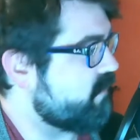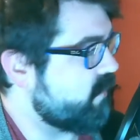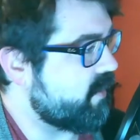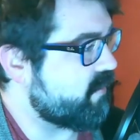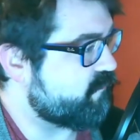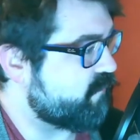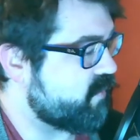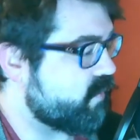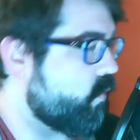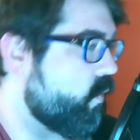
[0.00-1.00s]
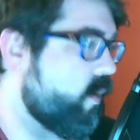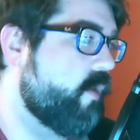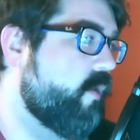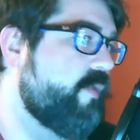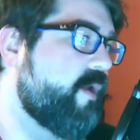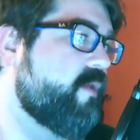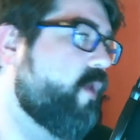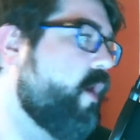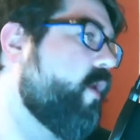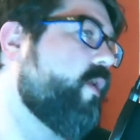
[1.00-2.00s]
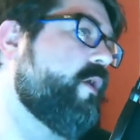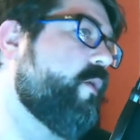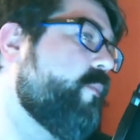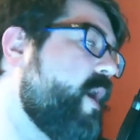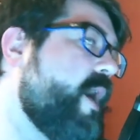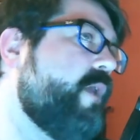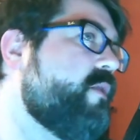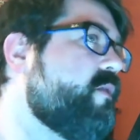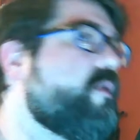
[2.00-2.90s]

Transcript: in a physical world, that it's all in our minds.